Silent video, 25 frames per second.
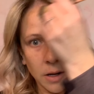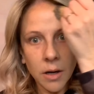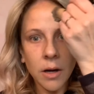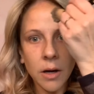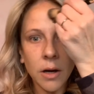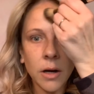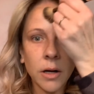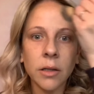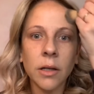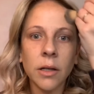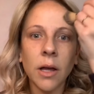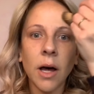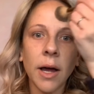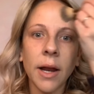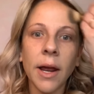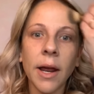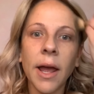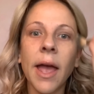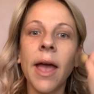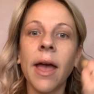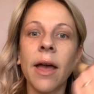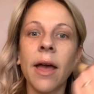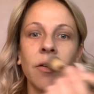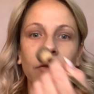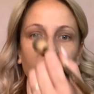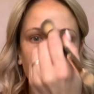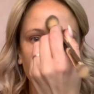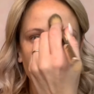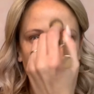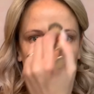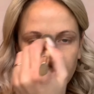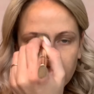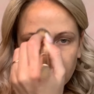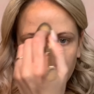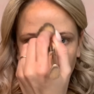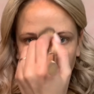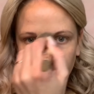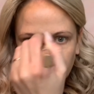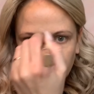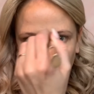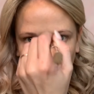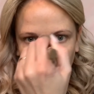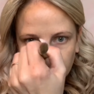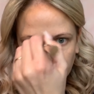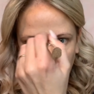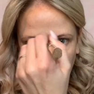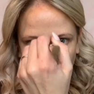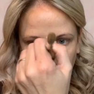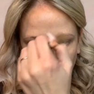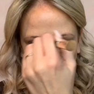a lot heavier.
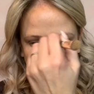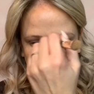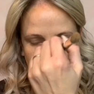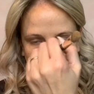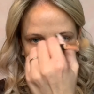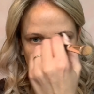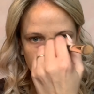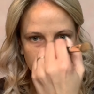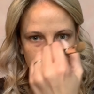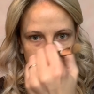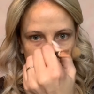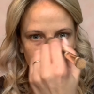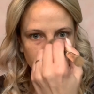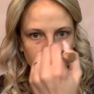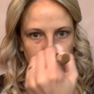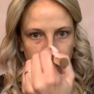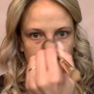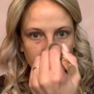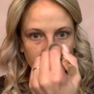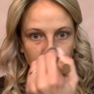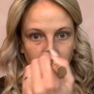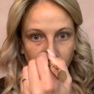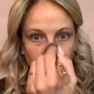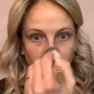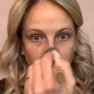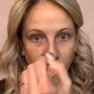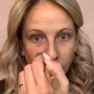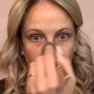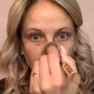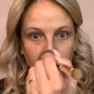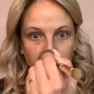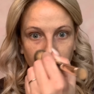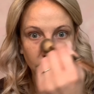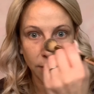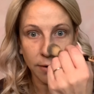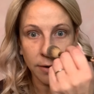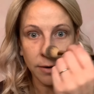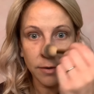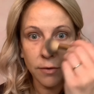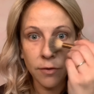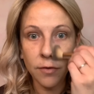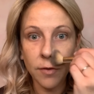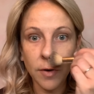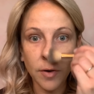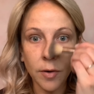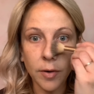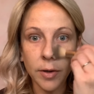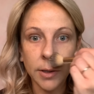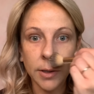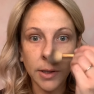This one is a very, very,
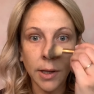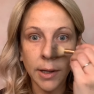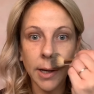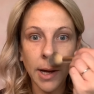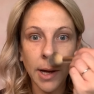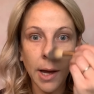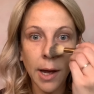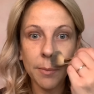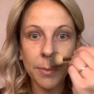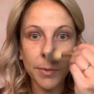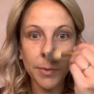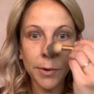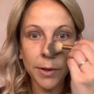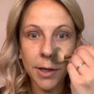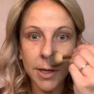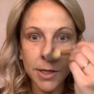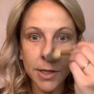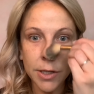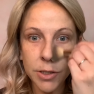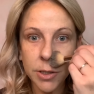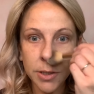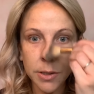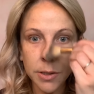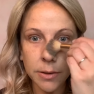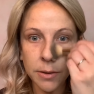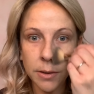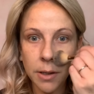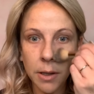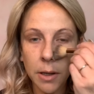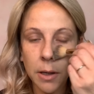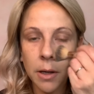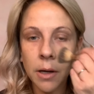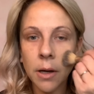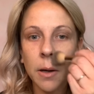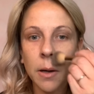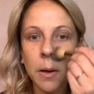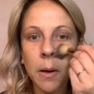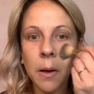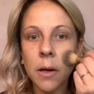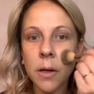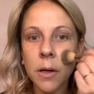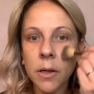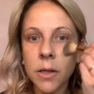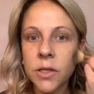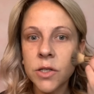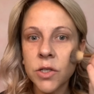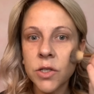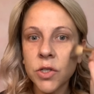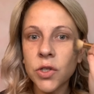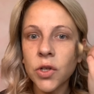very light application.
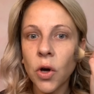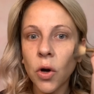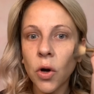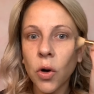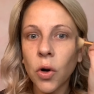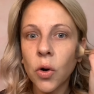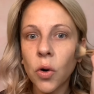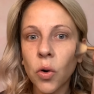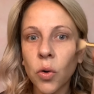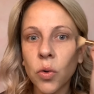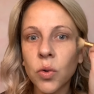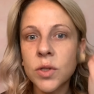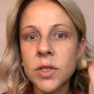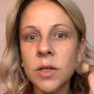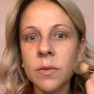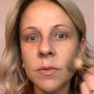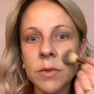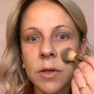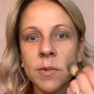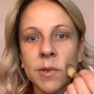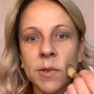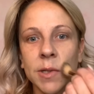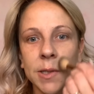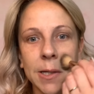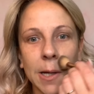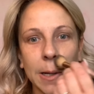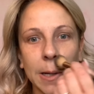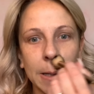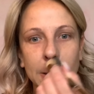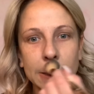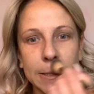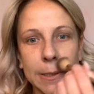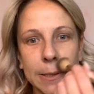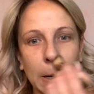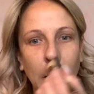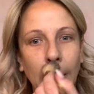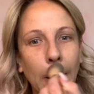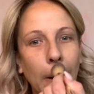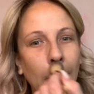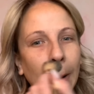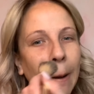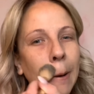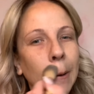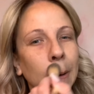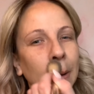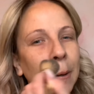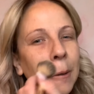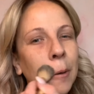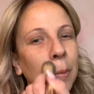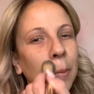So sometimes it takes a
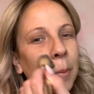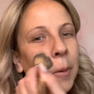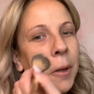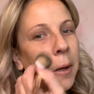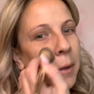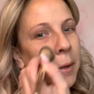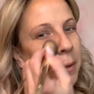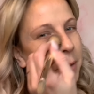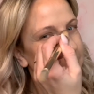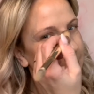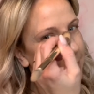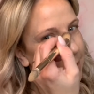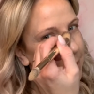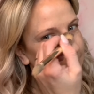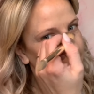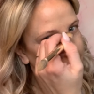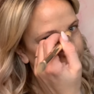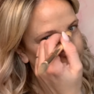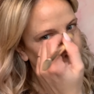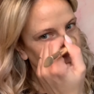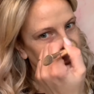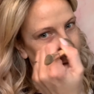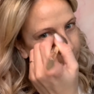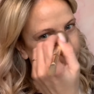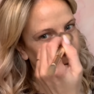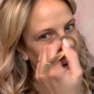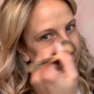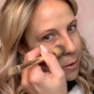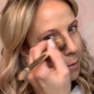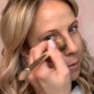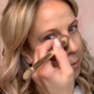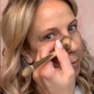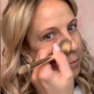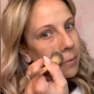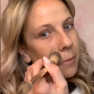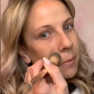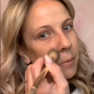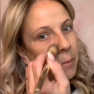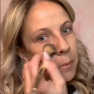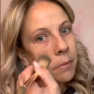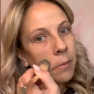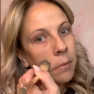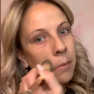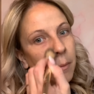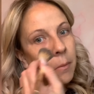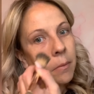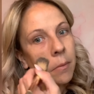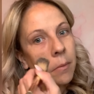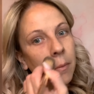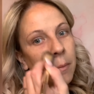little bit to get it all
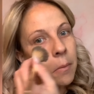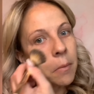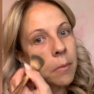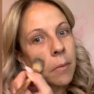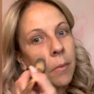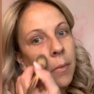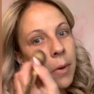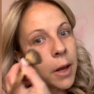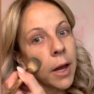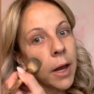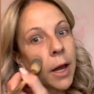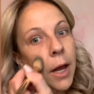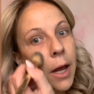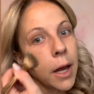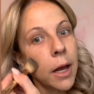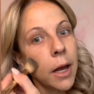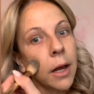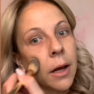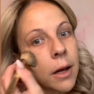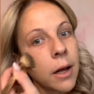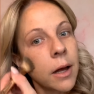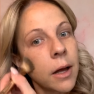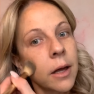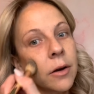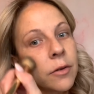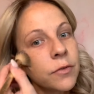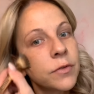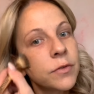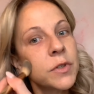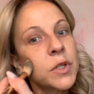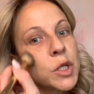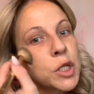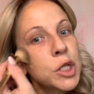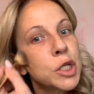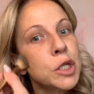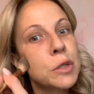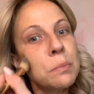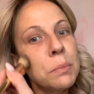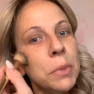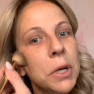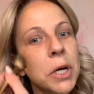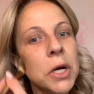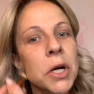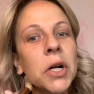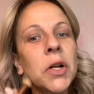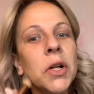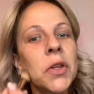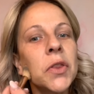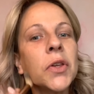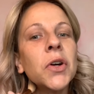kind of spun
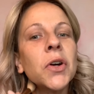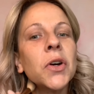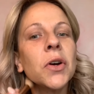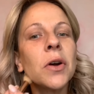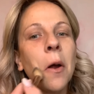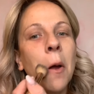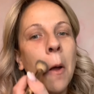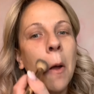on there.